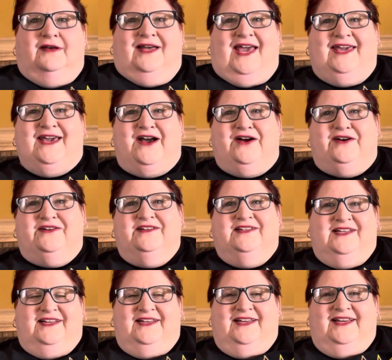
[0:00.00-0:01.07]
Hey y'all,
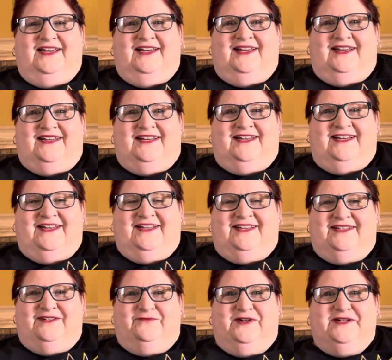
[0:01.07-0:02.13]

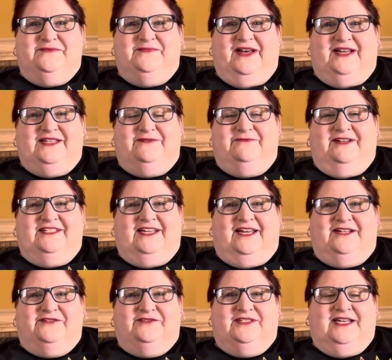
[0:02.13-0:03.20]
welcome back to my
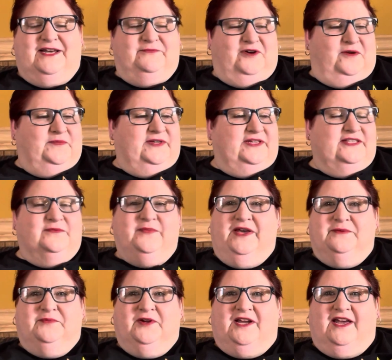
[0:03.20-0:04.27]
channel, Tap Mama and the
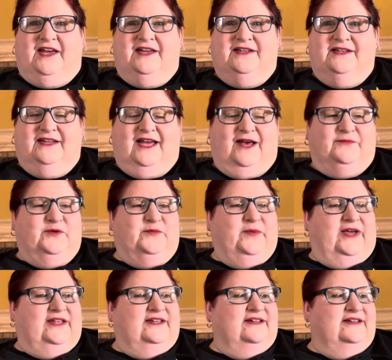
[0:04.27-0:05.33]
Bake Brigade. I'm
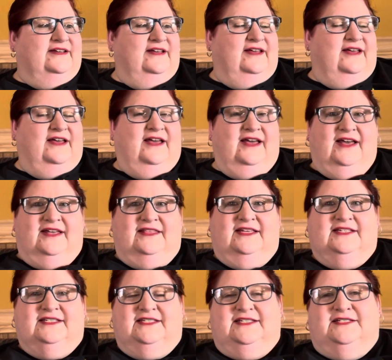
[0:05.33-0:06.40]
Amanda.
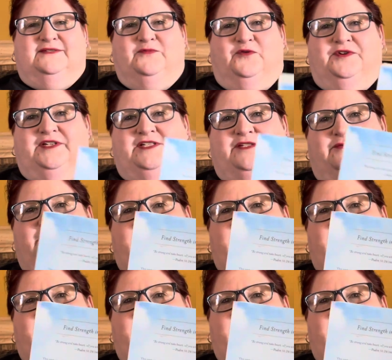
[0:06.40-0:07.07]
This is Mornings with